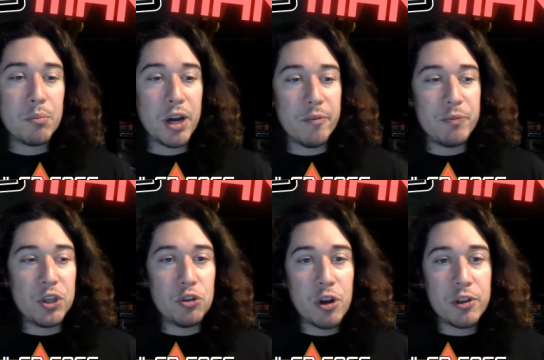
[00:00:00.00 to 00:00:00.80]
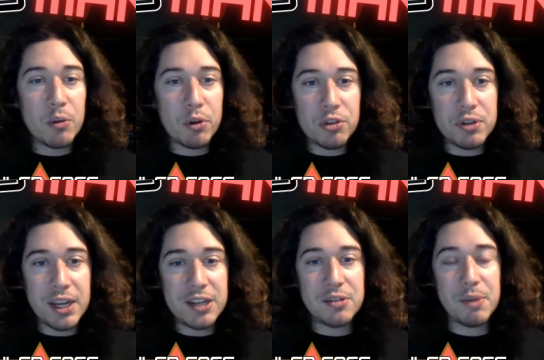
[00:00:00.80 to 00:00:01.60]
but you know then what you
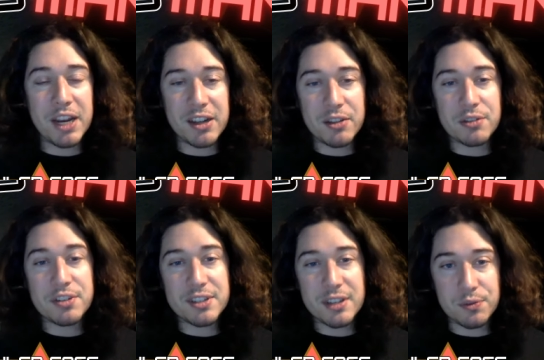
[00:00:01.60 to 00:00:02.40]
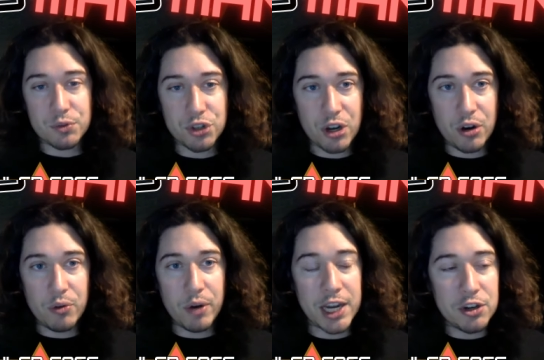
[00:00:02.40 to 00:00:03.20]
need to make another successful
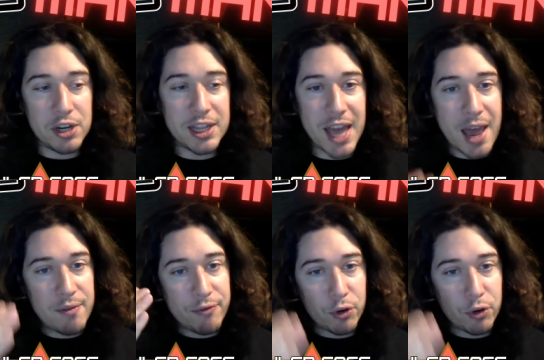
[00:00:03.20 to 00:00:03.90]
show and you need that